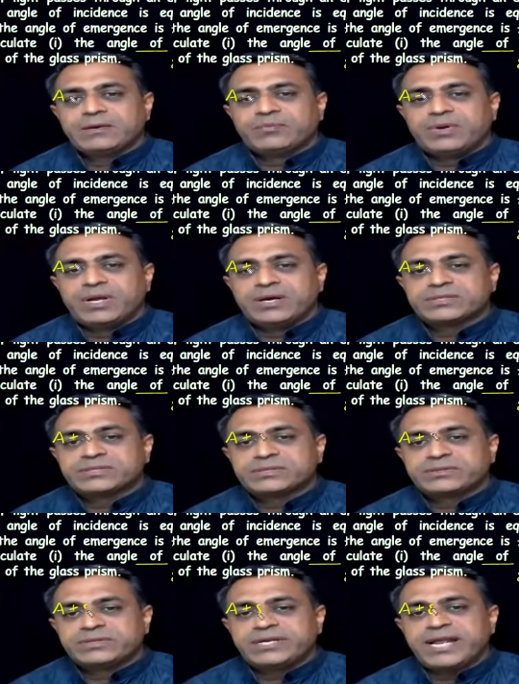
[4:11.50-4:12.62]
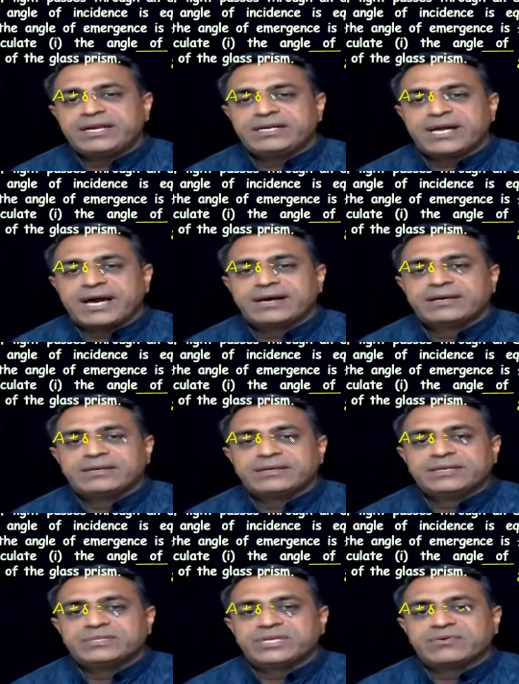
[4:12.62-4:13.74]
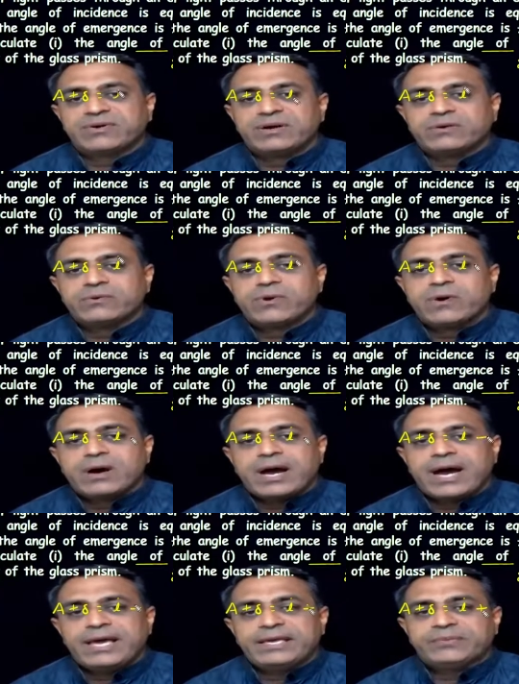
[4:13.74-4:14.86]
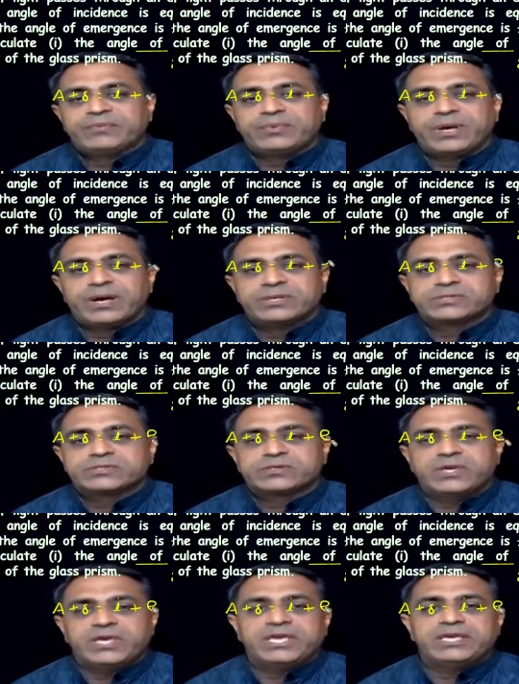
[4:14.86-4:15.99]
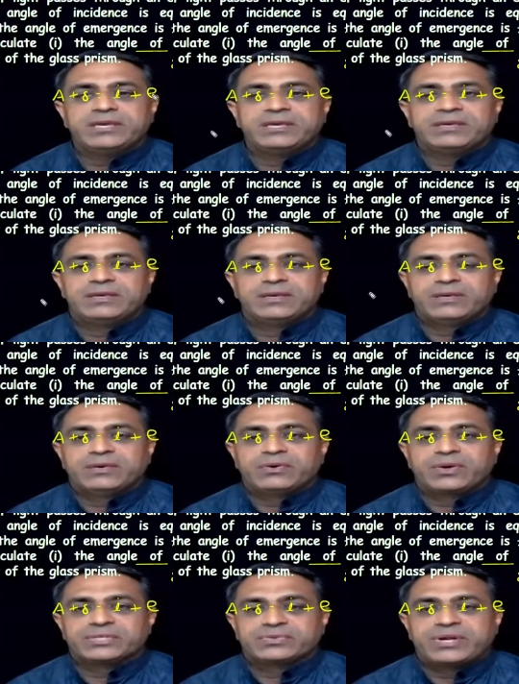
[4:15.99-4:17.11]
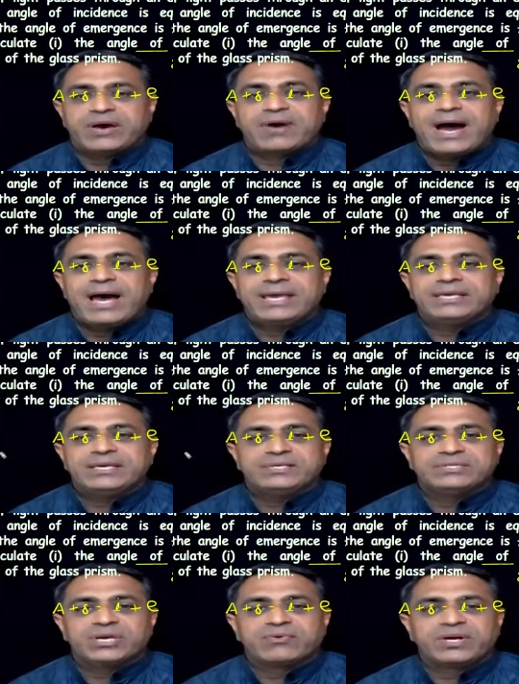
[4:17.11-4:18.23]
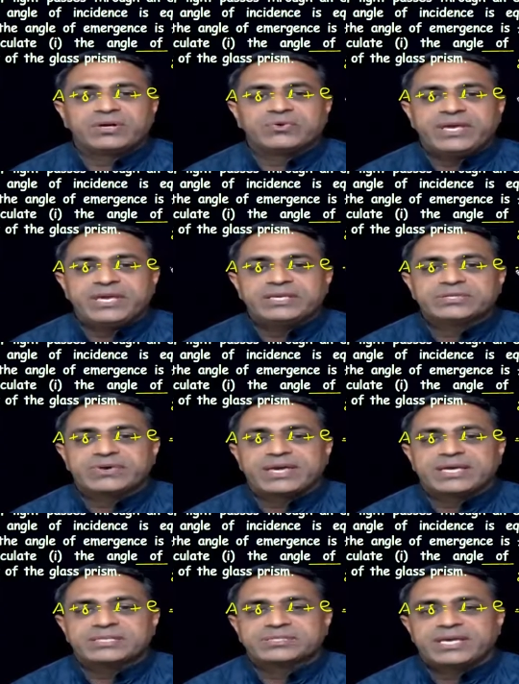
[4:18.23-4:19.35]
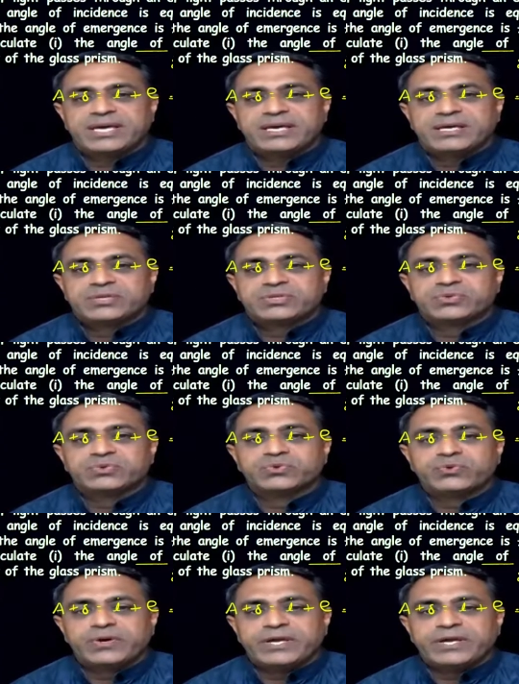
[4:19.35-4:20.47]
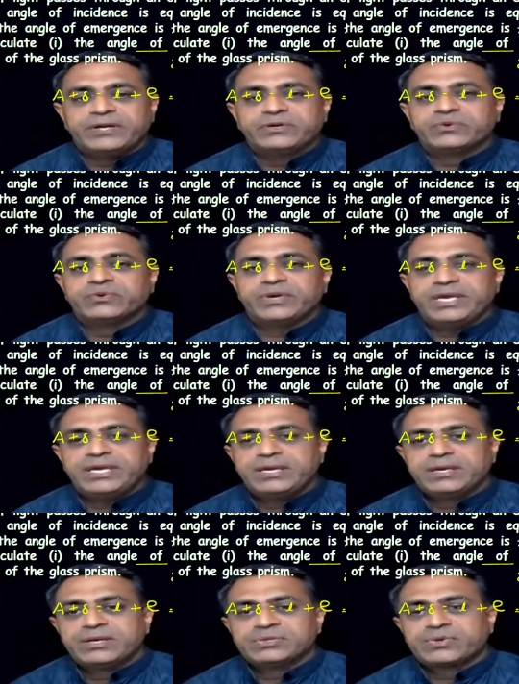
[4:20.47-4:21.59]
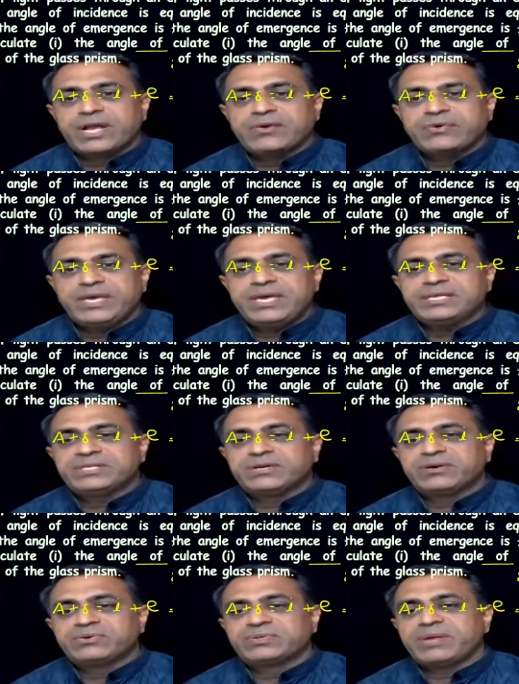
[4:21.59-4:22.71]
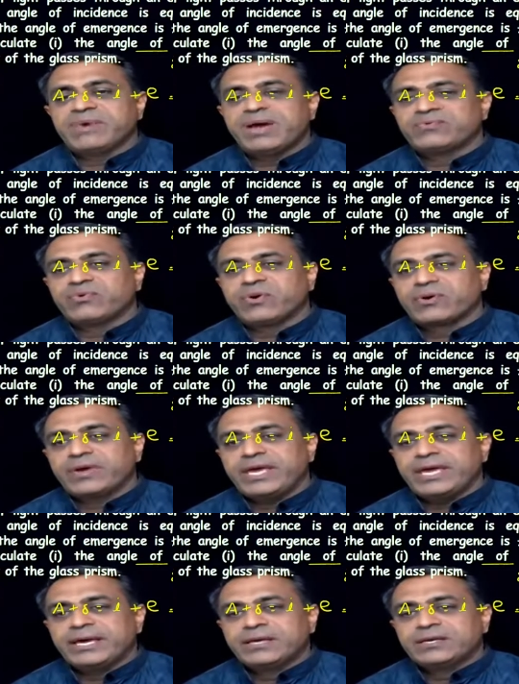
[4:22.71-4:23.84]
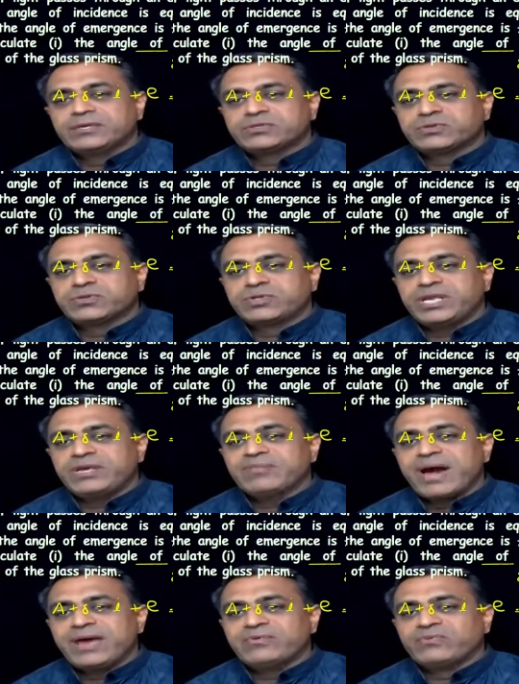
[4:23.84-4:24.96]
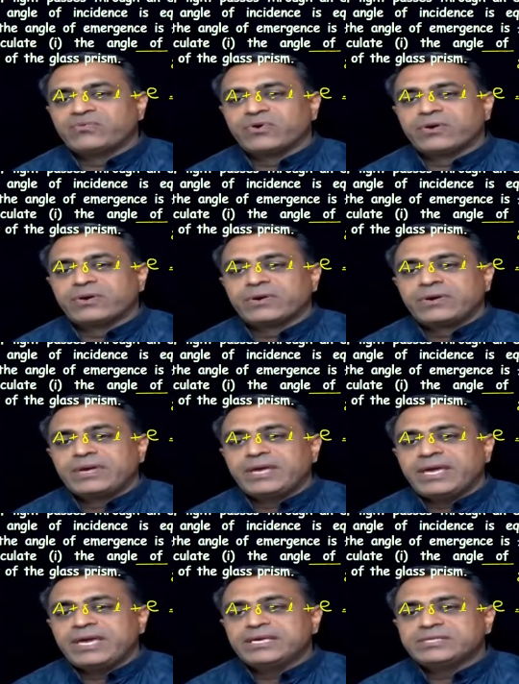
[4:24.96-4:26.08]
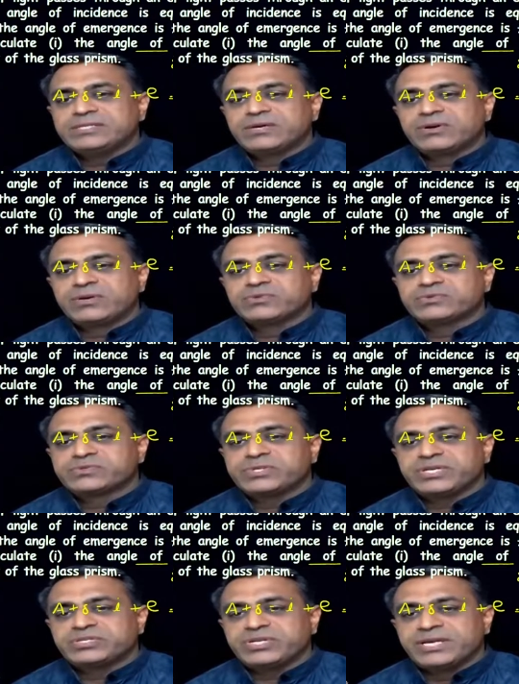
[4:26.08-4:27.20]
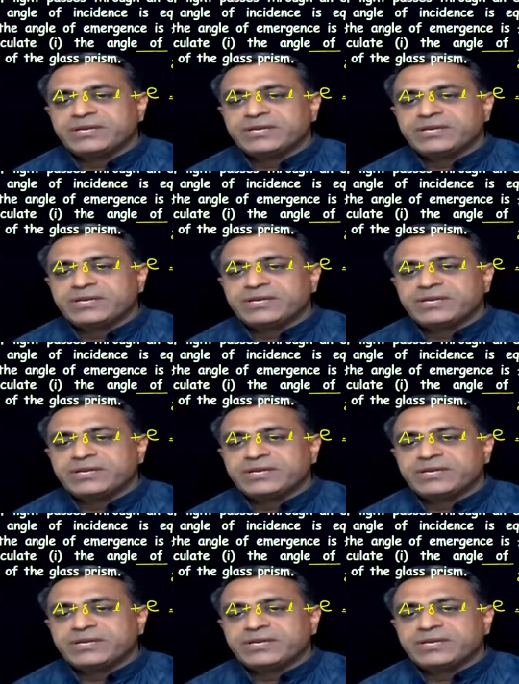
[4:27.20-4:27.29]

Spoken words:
plus delta is equal to I plus E. Okay, so now I is equal to E, so I can say 2 into E. So now E is equal to 3 by 4A. So 3 by 4, A is equal to 60.